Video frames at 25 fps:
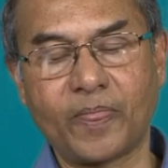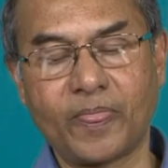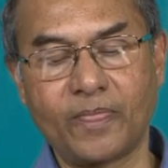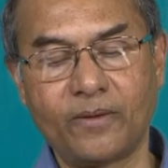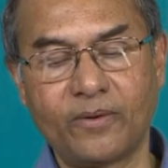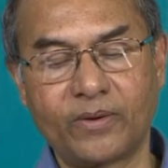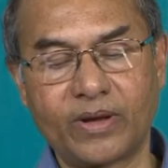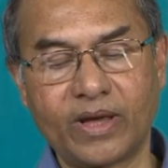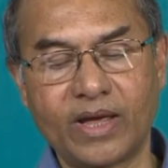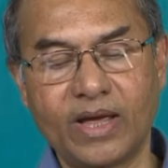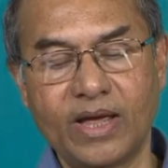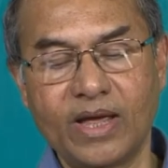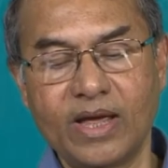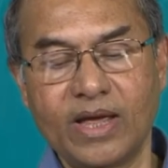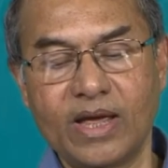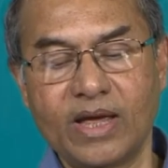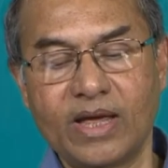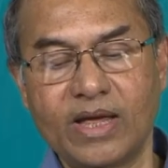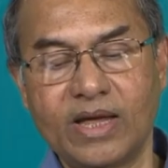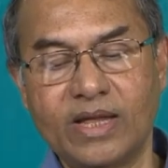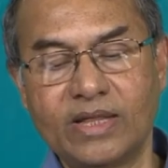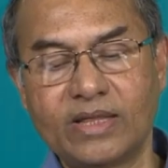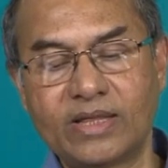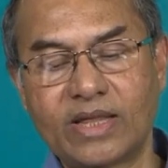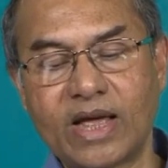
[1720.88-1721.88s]
Okay.
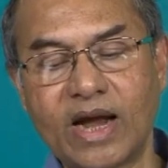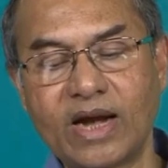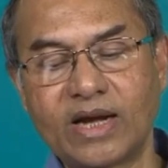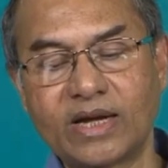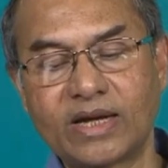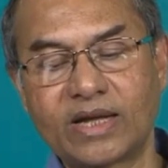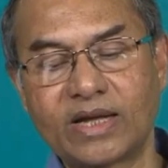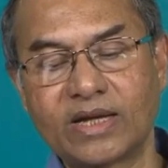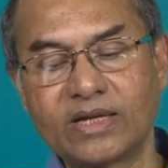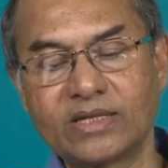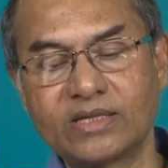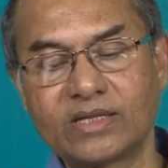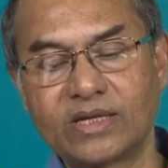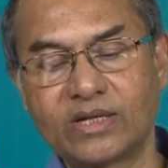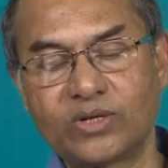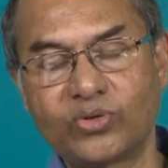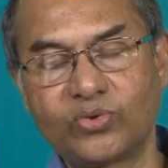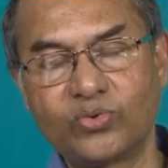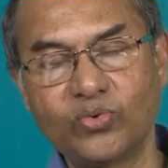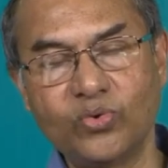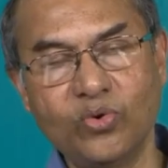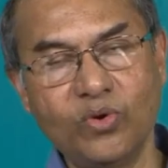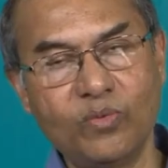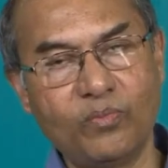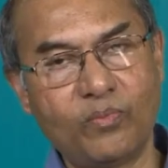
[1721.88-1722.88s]
In that case the
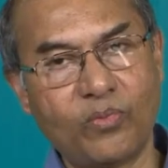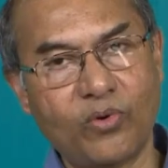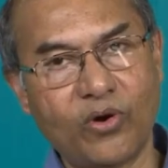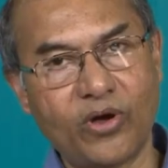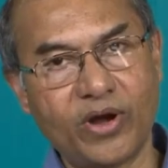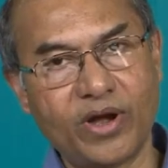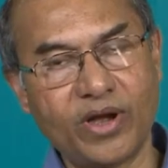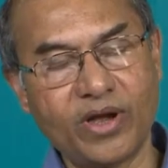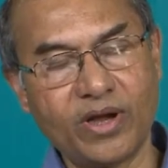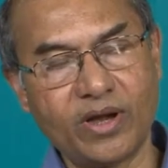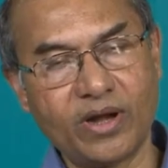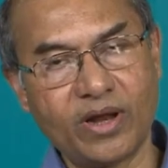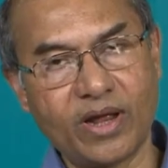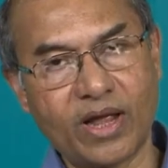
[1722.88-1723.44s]
tool point